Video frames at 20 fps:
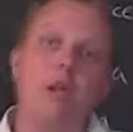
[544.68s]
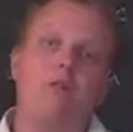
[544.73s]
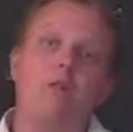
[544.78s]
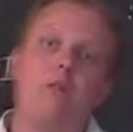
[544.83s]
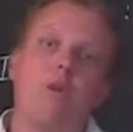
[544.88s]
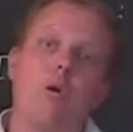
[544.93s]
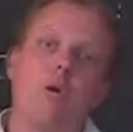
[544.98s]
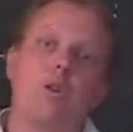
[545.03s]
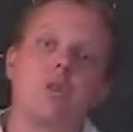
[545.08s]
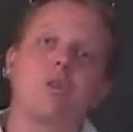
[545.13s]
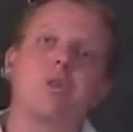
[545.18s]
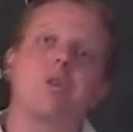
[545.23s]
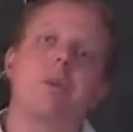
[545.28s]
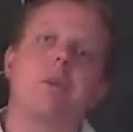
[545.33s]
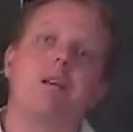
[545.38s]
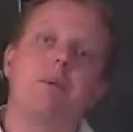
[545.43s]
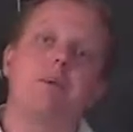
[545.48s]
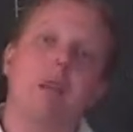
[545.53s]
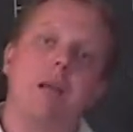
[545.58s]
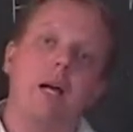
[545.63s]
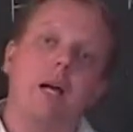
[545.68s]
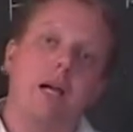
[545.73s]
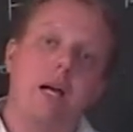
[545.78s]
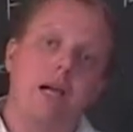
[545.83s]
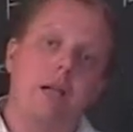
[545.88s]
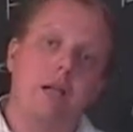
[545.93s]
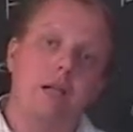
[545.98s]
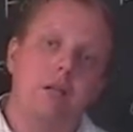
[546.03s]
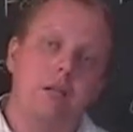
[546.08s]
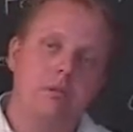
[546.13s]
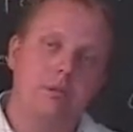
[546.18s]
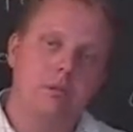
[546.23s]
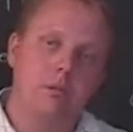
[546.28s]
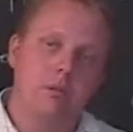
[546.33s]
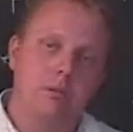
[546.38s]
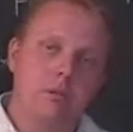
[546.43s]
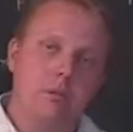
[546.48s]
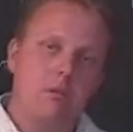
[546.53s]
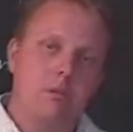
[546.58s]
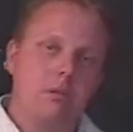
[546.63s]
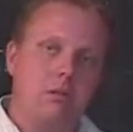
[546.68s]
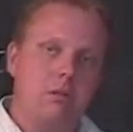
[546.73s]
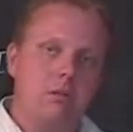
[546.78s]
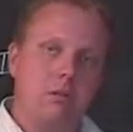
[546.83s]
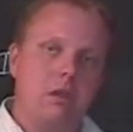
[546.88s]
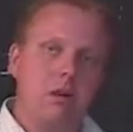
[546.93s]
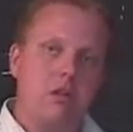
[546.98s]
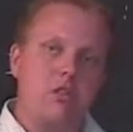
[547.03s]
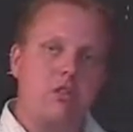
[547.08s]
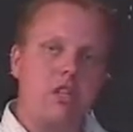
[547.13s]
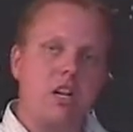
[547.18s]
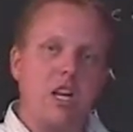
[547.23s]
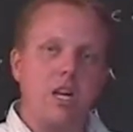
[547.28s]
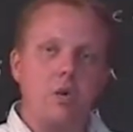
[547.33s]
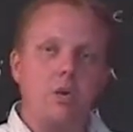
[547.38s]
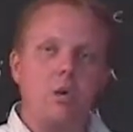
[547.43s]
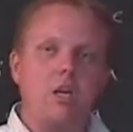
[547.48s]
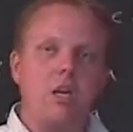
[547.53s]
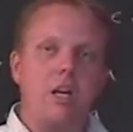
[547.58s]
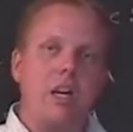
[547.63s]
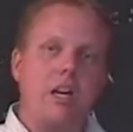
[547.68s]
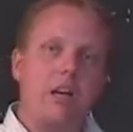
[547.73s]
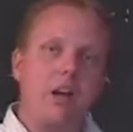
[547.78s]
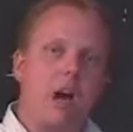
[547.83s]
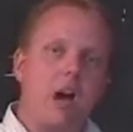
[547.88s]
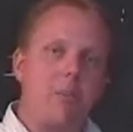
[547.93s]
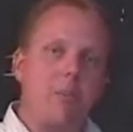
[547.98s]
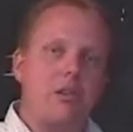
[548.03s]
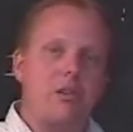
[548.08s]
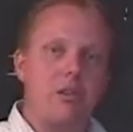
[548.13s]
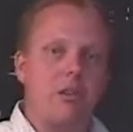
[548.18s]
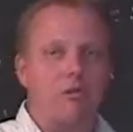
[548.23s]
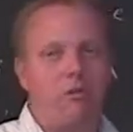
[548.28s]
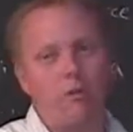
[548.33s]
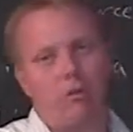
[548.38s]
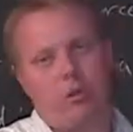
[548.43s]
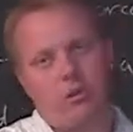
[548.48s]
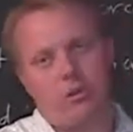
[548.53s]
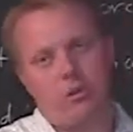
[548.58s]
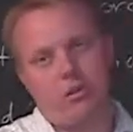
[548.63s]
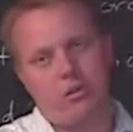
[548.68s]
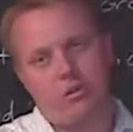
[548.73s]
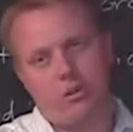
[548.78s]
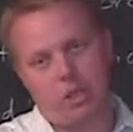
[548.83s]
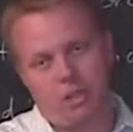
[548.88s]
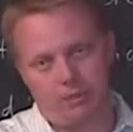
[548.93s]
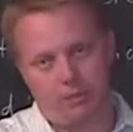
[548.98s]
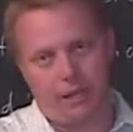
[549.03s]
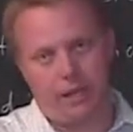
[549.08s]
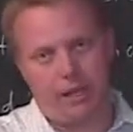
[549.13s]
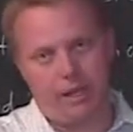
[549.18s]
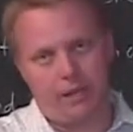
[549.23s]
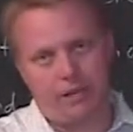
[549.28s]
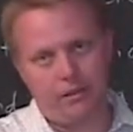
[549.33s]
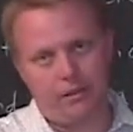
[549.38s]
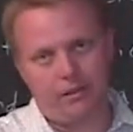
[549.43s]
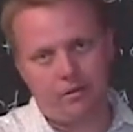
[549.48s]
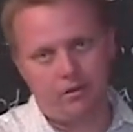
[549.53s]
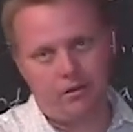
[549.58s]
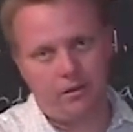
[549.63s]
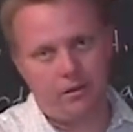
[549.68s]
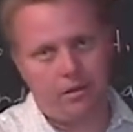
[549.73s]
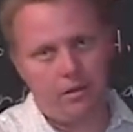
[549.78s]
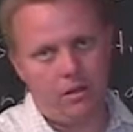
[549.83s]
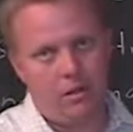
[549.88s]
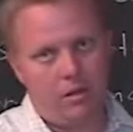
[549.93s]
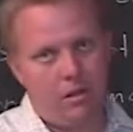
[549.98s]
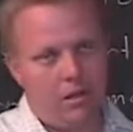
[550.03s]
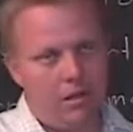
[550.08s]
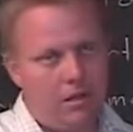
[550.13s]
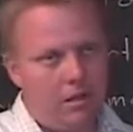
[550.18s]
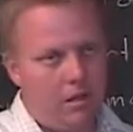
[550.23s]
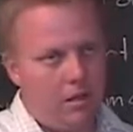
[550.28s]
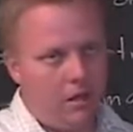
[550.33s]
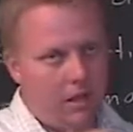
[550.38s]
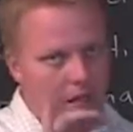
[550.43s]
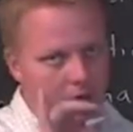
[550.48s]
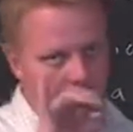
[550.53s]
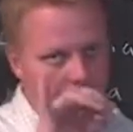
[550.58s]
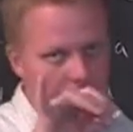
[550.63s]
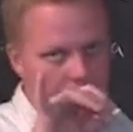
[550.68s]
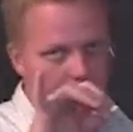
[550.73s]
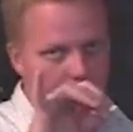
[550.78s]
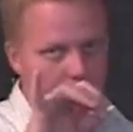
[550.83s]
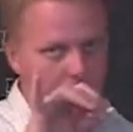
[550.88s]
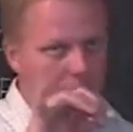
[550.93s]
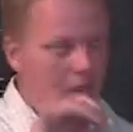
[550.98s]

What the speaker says: force applied, there is an equal and opposite force applied. And remember, we're